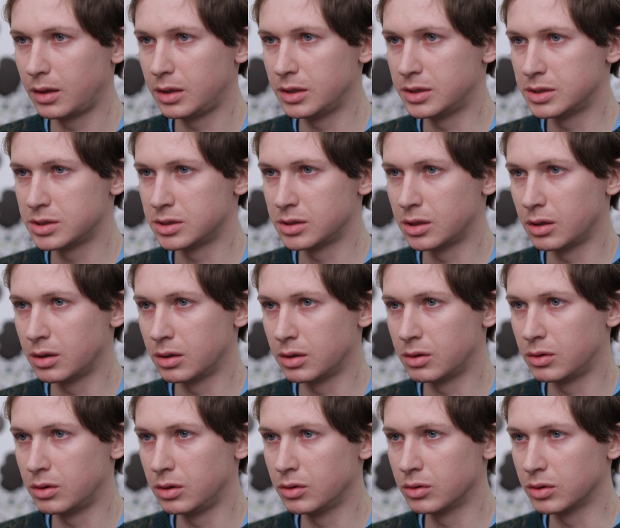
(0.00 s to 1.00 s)
it's
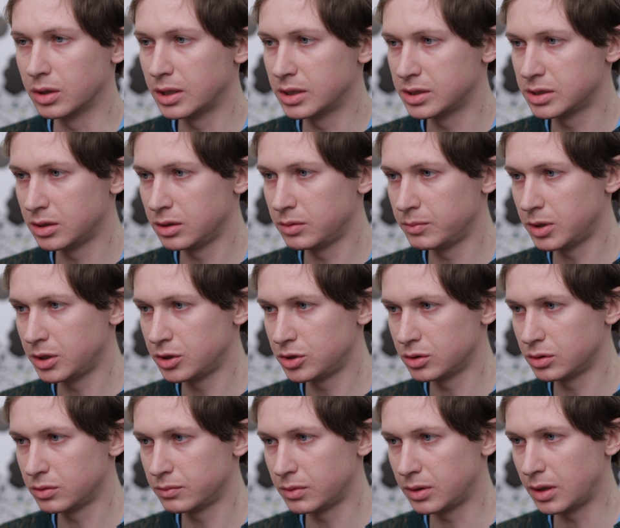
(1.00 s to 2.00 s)
oil and glass
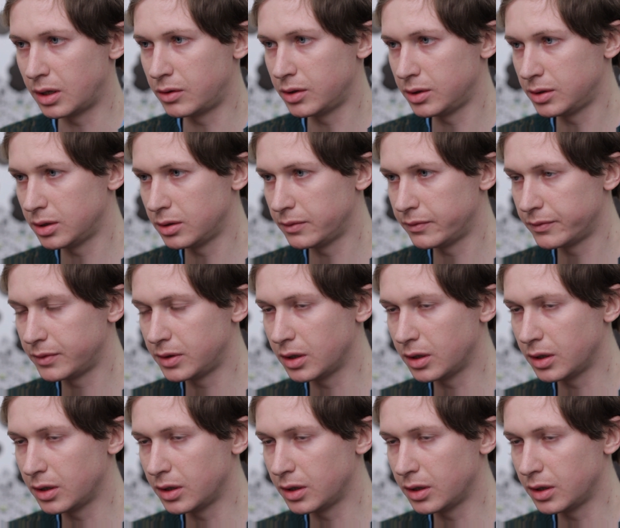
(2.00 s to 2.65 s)
animation narrative.